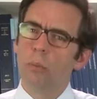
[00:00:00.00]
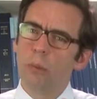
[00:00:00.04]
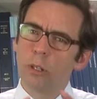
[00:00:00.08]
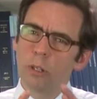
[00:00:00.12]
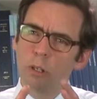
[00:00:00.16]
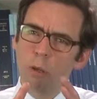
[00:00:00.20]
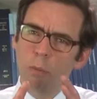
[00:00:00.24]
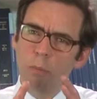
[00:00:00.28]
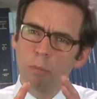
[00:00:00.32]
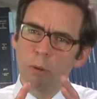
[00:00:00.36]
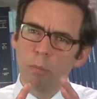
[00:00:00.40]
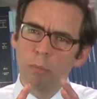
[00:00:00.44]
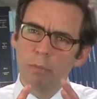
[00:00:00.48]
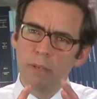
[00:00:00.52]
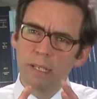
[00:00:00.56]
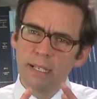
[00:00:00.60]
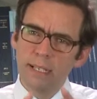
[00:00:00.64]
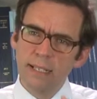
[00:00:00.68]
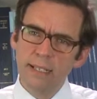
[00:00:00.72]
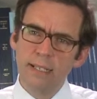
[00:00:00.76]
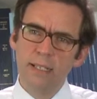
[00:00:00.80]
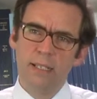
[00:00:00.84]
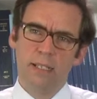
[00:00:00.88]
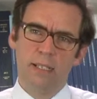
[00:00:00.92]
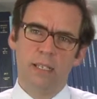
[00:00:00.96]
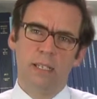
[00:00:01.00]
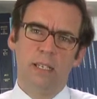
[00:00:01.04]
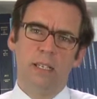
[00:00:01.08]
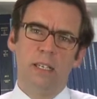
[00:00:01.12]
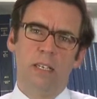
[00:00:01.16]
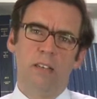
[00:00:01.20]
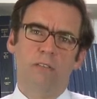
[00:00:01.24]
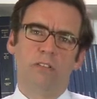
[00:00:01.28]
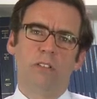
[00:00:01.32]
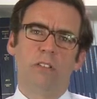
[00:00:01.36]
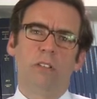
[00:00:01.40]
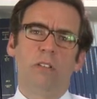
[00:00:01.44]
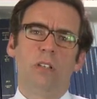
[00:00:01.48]
but the publicity
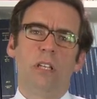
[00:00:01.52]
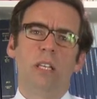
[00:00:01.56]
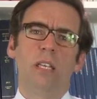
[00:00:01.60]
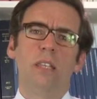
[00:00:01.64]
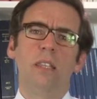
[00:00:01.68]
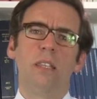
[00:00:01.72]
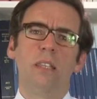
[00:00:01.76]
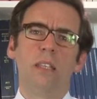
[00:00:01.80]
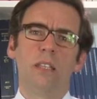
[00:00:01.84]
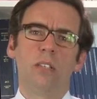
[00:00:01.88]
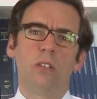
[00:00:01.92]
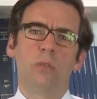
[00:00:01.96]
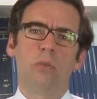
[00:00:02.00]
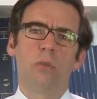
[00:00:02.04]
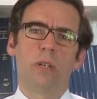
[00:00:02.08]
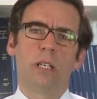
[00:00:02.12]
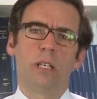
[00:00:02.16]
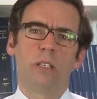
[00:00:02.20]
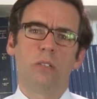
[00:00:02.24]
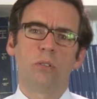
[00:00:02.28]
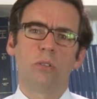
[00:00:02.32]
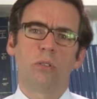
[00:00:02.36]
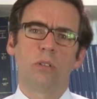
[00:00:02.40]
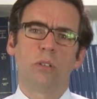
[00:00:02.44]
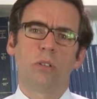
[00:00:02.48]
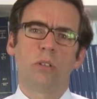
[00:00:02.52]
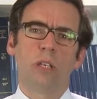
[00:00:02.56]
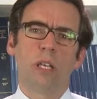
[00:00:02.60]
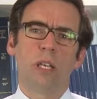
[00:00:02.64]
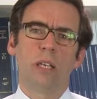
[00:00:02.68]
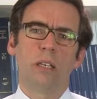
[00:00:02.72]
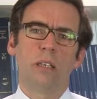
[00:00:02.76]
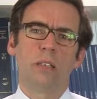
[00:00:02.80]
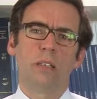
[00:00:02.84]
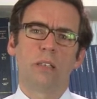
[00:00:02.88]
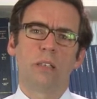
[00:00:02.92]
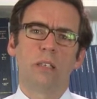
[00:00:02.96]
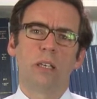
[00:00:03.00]
given in this way to the
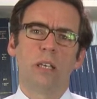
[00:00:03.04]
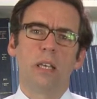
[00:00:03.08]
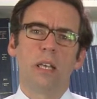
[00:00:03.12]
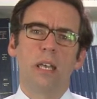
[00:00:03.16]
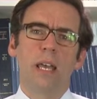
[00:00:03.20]
case